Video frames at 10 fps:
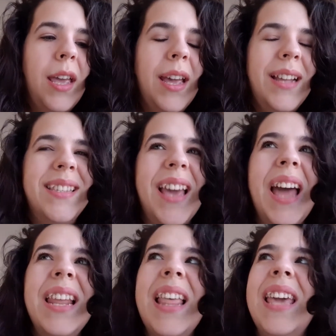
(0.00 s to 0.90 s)
It's
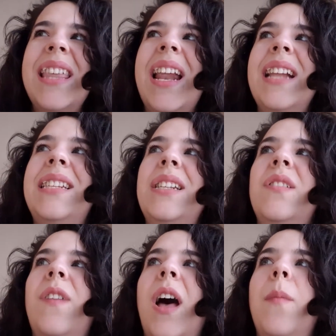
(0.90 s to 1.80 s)
kind of like that
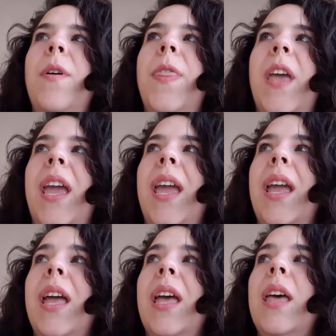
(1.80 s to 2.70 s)
identifiable
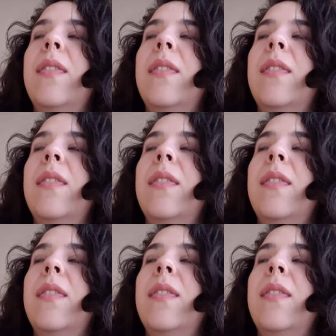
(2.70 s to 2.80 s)
thing